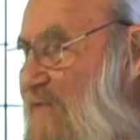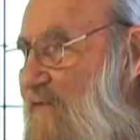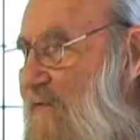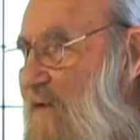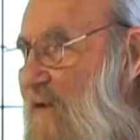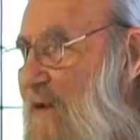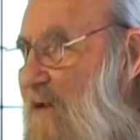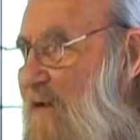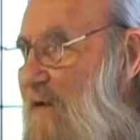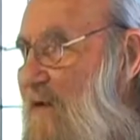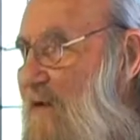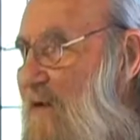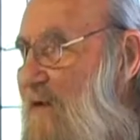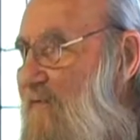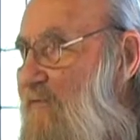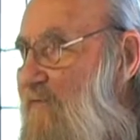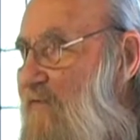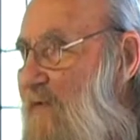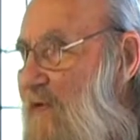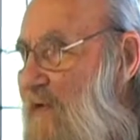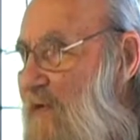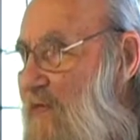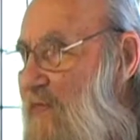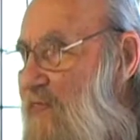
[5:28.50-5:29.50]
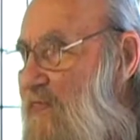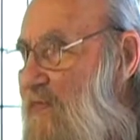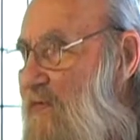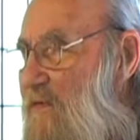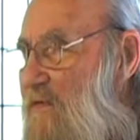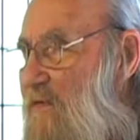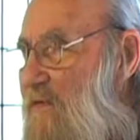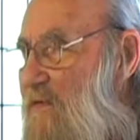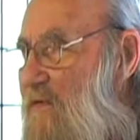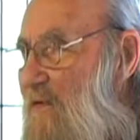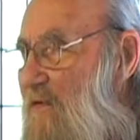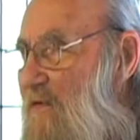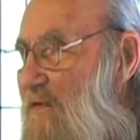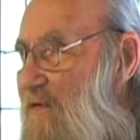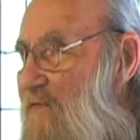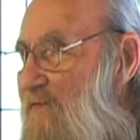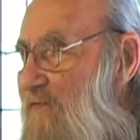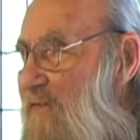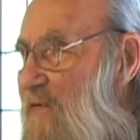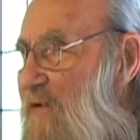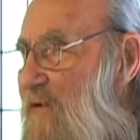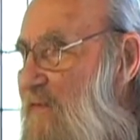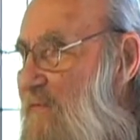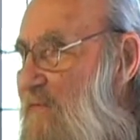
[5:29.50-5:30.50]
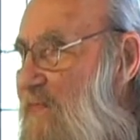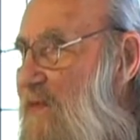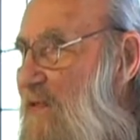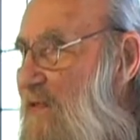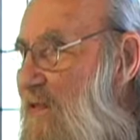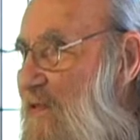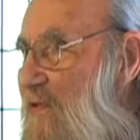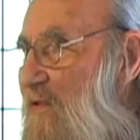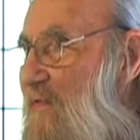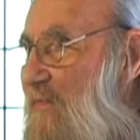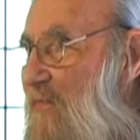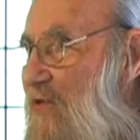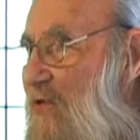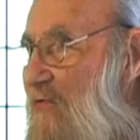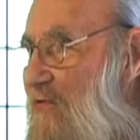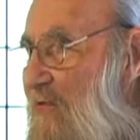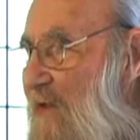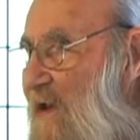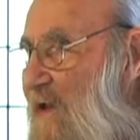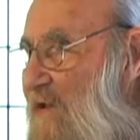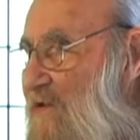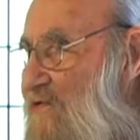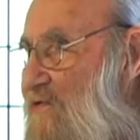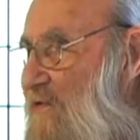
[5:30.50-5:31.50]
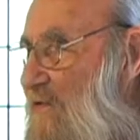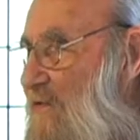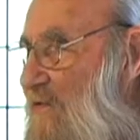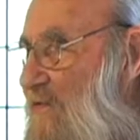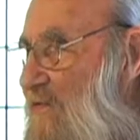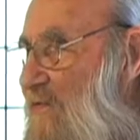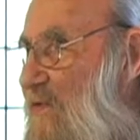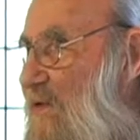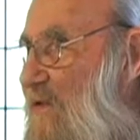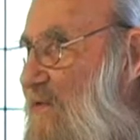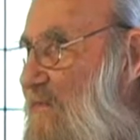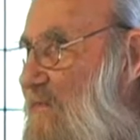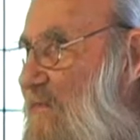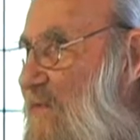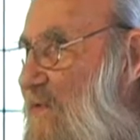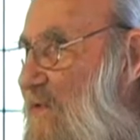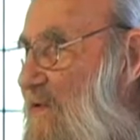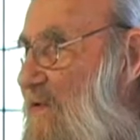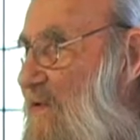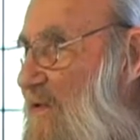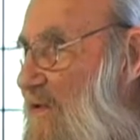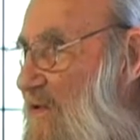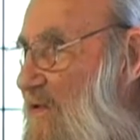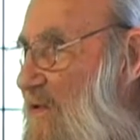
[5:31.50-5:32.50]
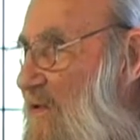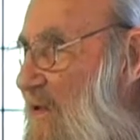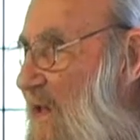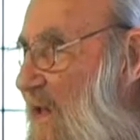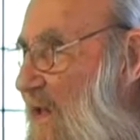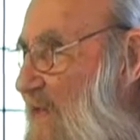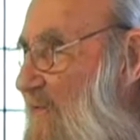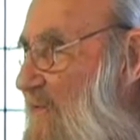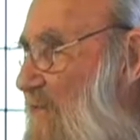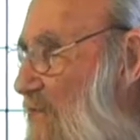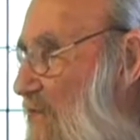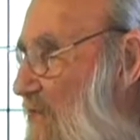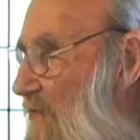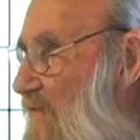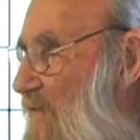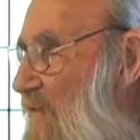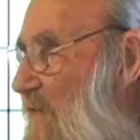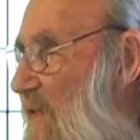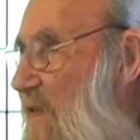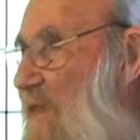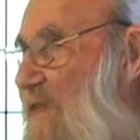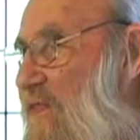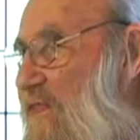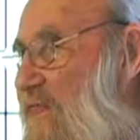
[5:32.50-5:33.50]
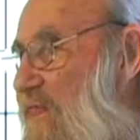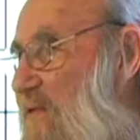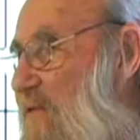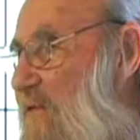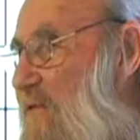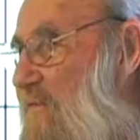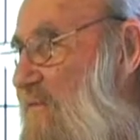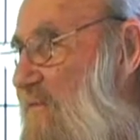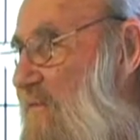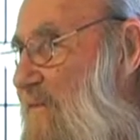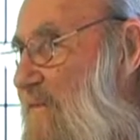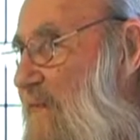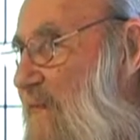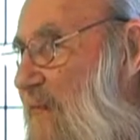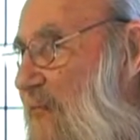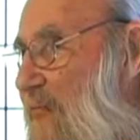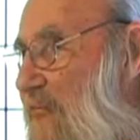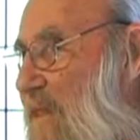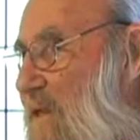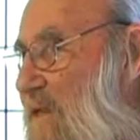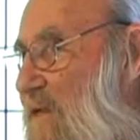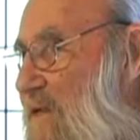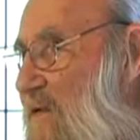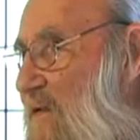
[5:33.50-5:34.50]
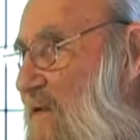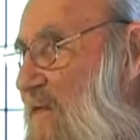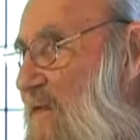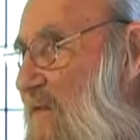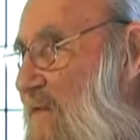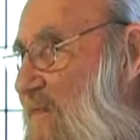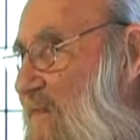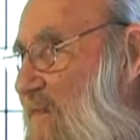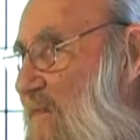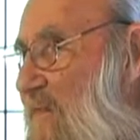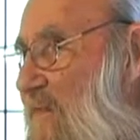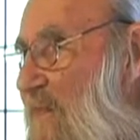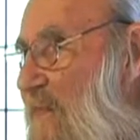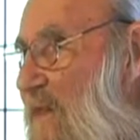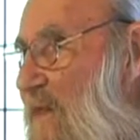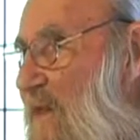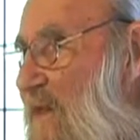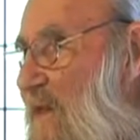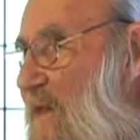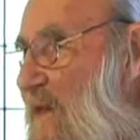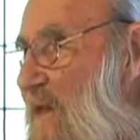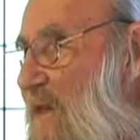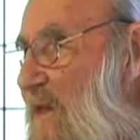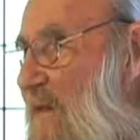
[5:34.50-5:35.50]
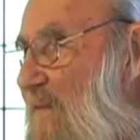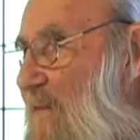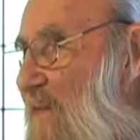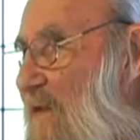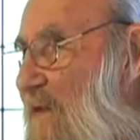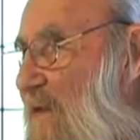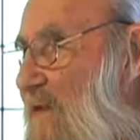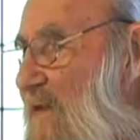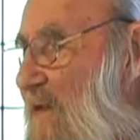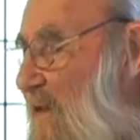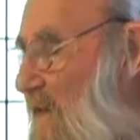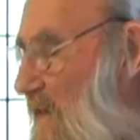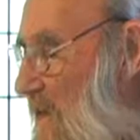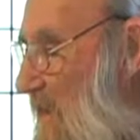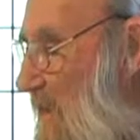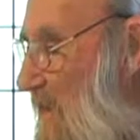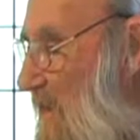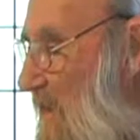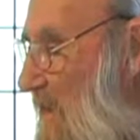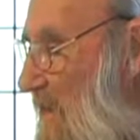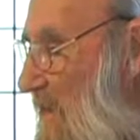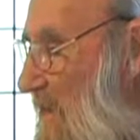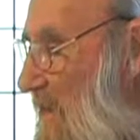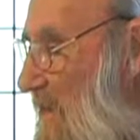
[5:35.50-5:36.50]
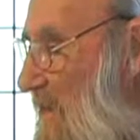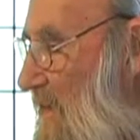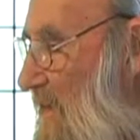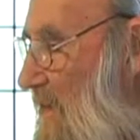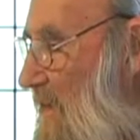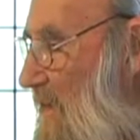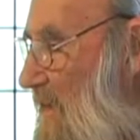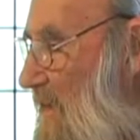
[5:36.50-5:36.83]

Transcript: could amplify our faith. You know, if we could be a little more rational, we could have more faith. You know, but